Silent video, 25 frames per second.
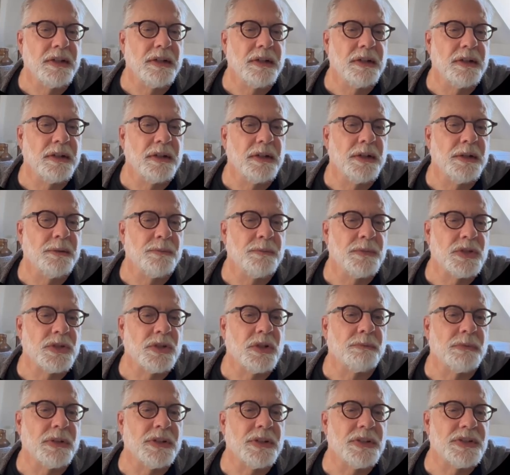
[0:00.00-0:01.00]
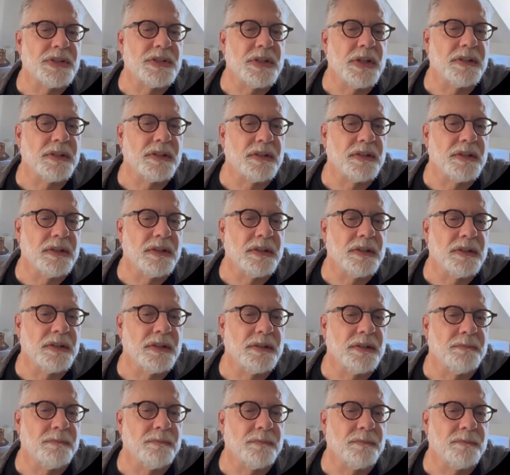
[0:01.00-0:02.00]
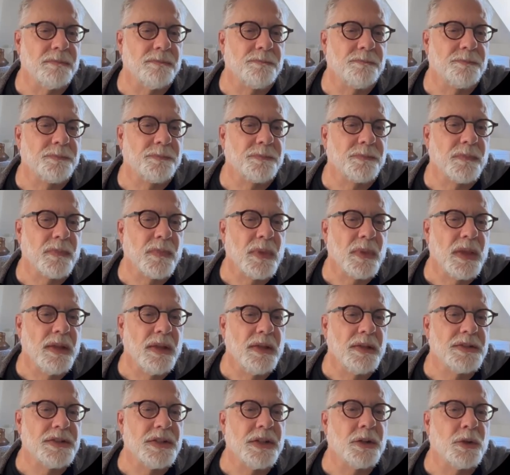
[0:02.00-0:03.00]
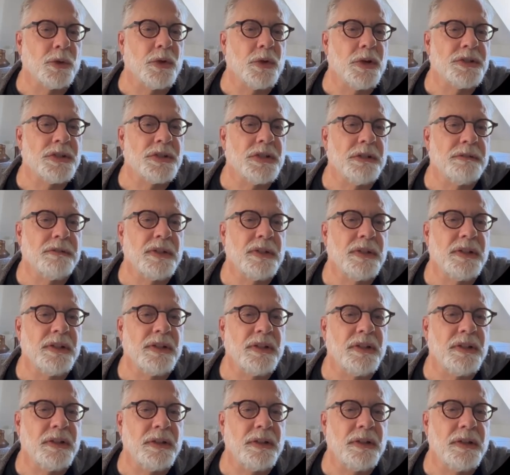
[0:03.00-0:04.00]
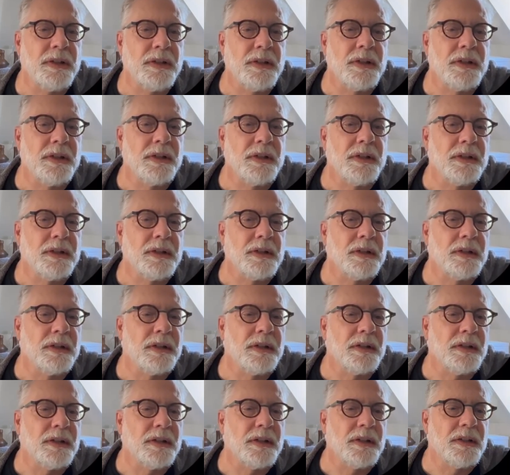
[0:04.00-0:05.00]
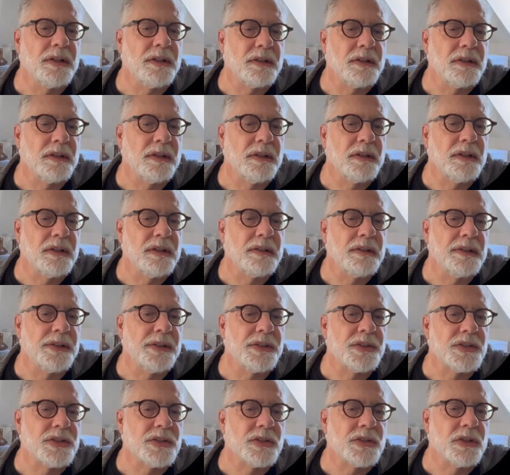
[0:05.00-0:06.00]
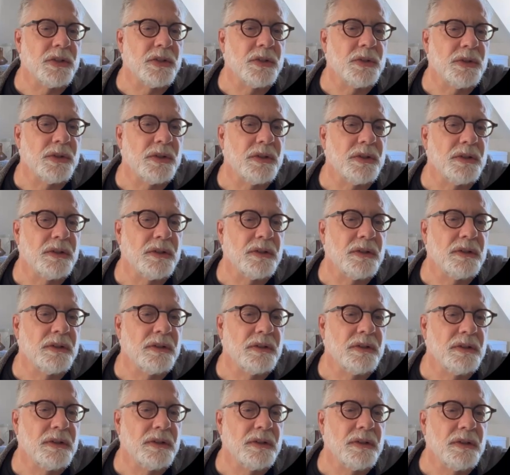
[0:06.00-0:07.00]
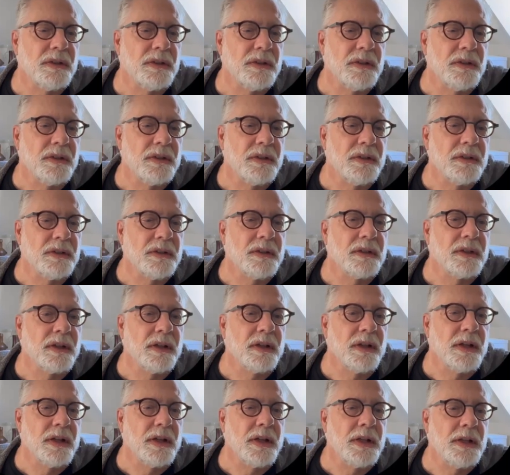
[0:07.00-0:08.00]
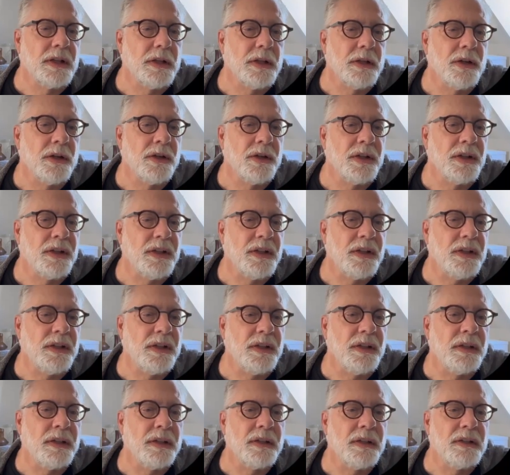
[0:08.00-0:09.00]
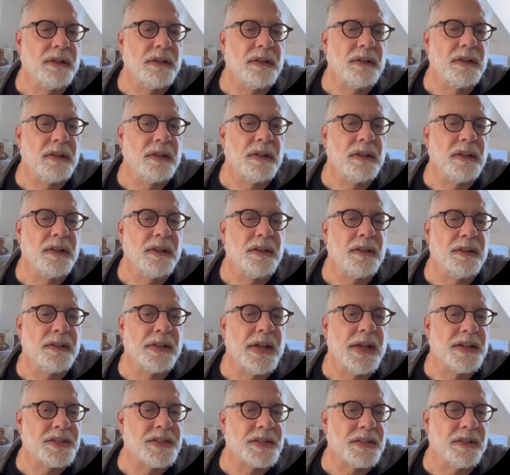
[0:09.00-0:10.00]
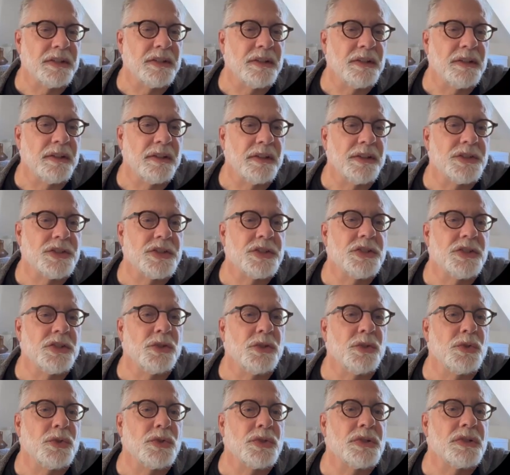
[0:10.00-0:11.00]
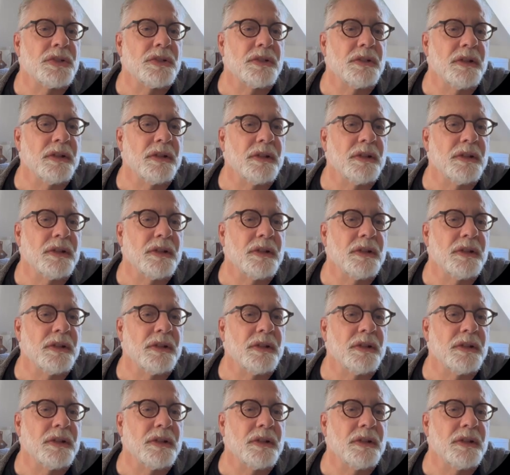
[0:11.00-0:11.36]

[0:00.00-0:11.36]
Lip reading: So I'm going to set say creativity, and let's go to clarity, and lastly, let's choose